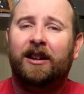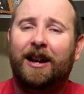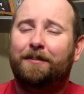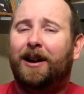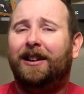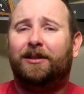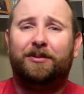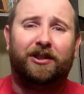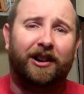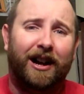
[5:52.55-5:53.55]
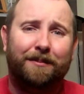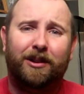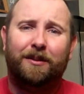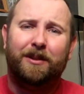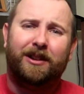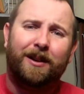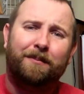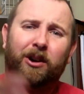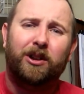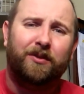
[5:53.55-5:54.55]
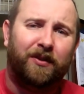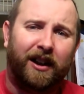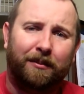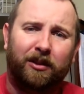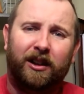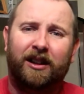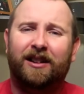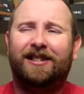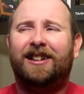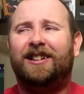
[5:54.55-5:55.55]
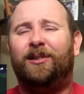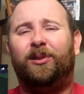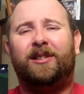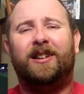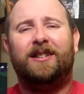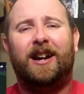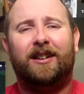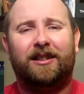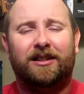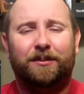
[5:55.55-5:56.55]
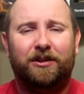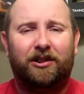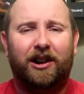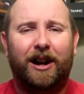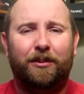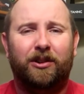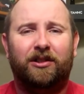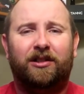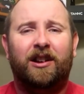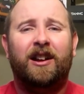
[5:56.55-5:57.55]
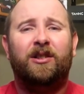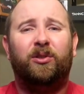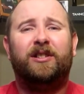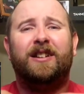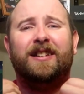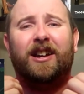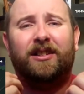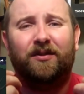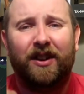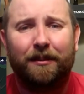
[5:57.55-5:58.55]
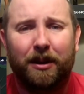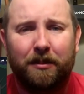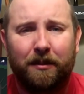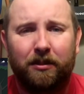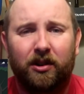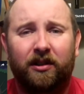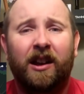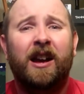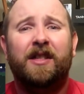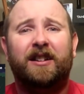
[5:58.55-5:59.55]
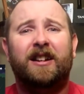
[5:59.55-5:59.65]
Hit my subscribe button. Become part of the family. Let's get to those 10,000 subscribers, those 10,000 family members, the